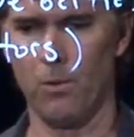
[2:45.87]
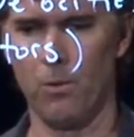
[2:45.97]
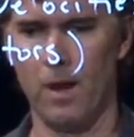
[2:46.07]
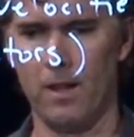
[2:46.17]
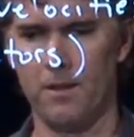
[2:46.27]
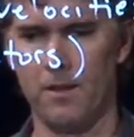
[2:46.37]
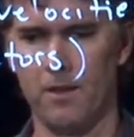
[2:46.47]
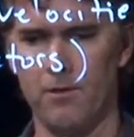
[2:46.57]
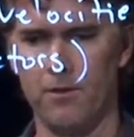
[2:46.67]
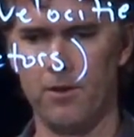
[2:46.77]

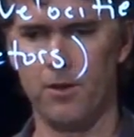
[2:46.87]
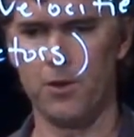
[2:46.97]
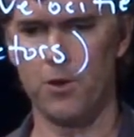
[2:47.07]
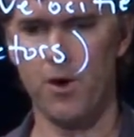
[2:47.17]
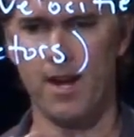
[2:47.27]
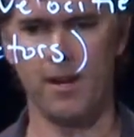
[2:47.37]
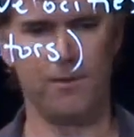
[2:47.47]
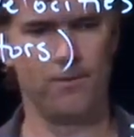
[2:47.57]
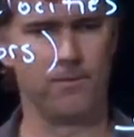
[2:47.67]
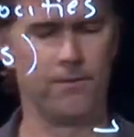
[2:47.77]
relative to
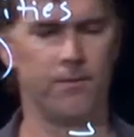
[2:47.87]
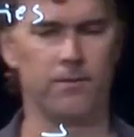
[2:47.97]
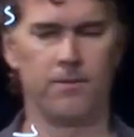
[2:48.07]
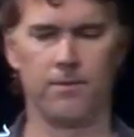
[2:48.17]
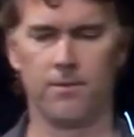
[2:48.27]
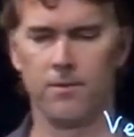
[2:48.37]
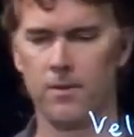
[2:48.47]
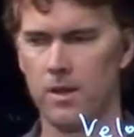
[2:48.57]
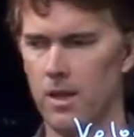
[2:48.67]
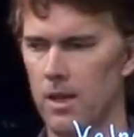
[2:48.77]
the train.
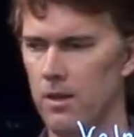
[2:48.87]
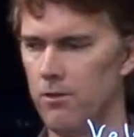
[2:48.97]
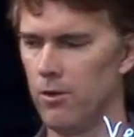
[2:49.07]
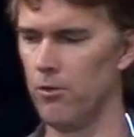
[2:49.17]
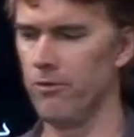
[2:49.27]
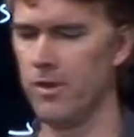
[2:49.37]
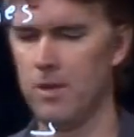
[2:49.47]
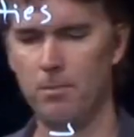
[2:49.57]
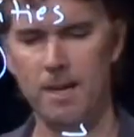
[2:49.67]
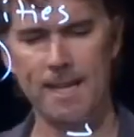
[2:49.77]
Okay, so
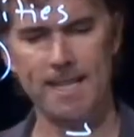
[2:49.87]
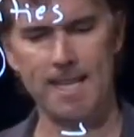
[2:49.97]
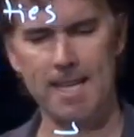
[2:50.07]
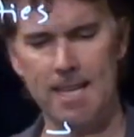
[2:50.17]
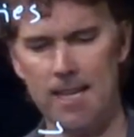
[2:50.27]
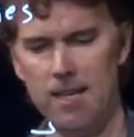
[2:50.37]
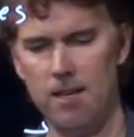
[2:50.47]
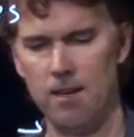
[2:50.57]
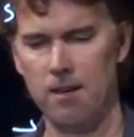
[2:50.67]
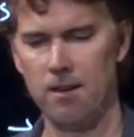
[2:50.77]
VPT